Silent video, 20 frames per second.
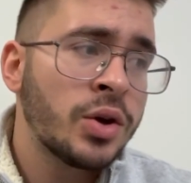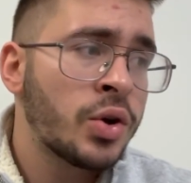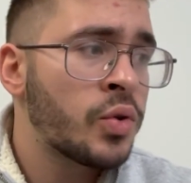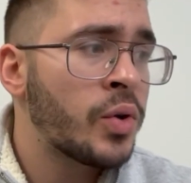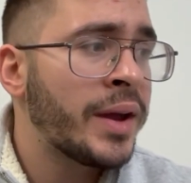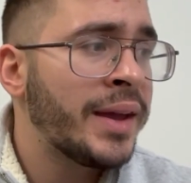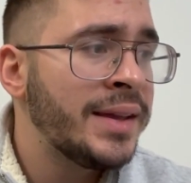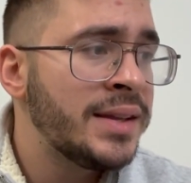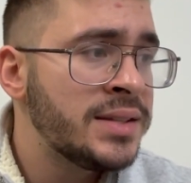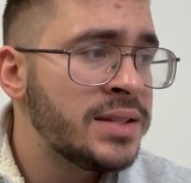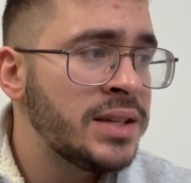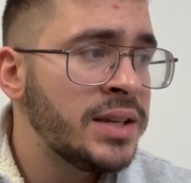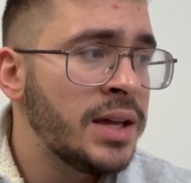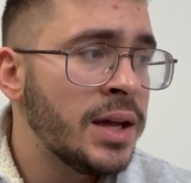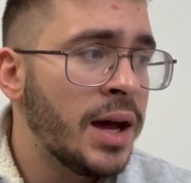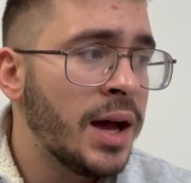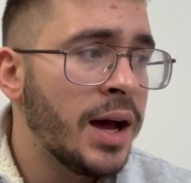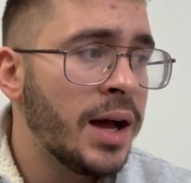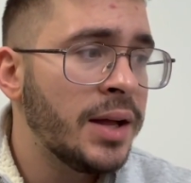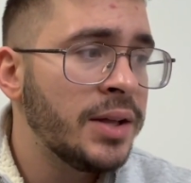crazy
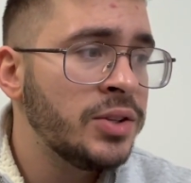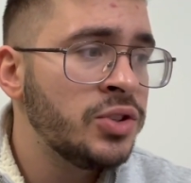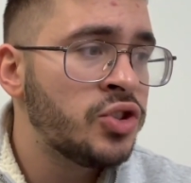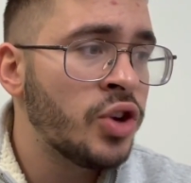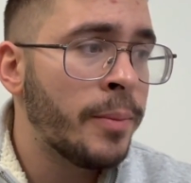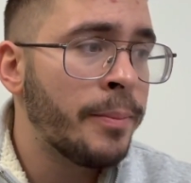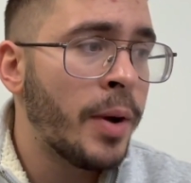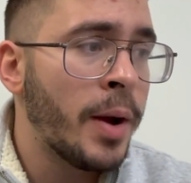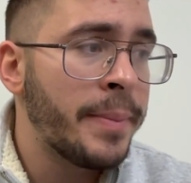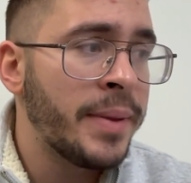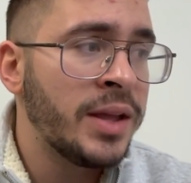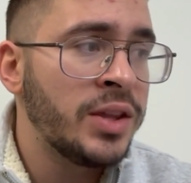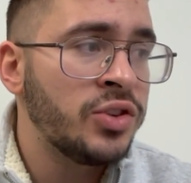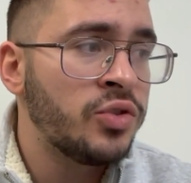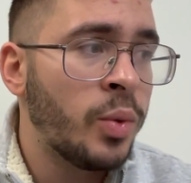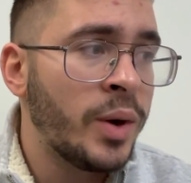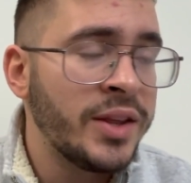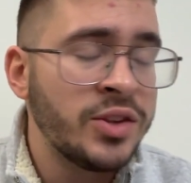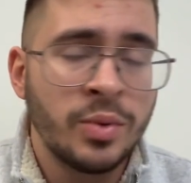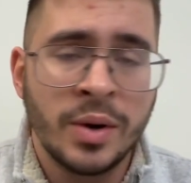jump up in
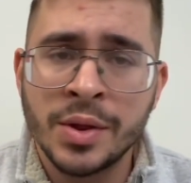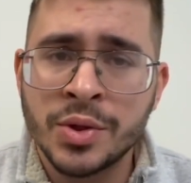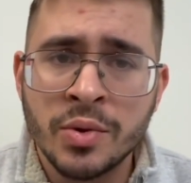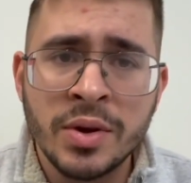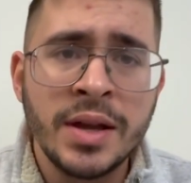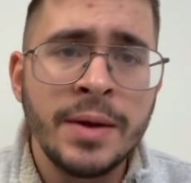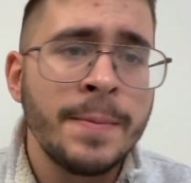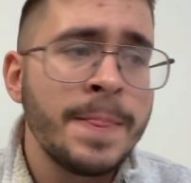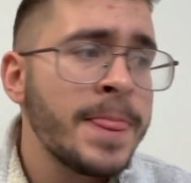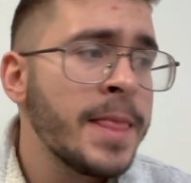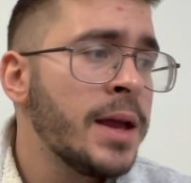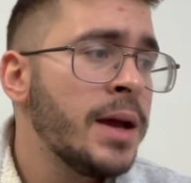2023.